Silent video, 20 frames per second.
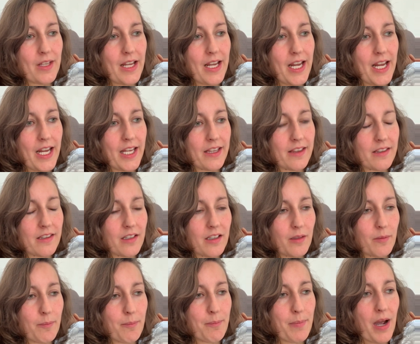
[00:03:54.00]
It
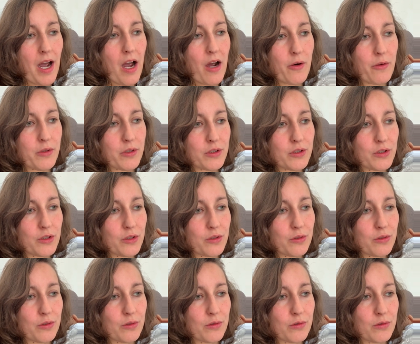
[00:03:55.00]
empowers
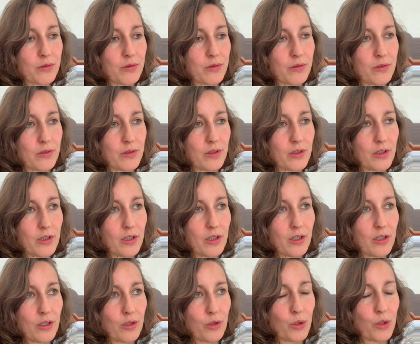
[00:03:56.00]
you
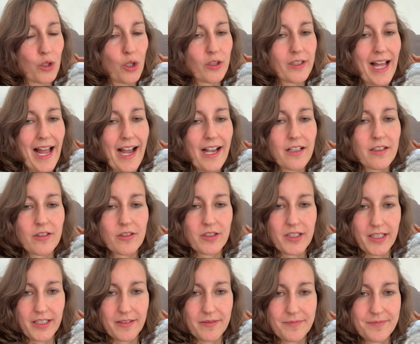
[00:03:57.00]
to not act on
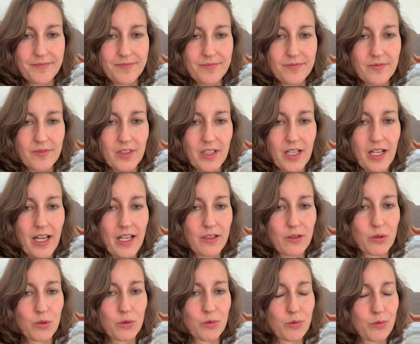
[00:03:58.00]
it
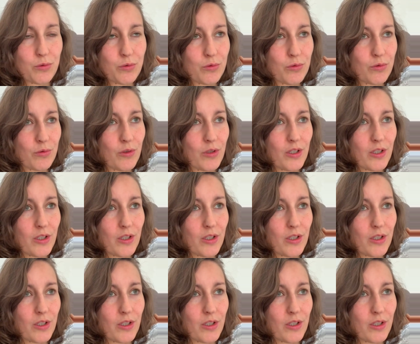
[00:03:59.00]
and to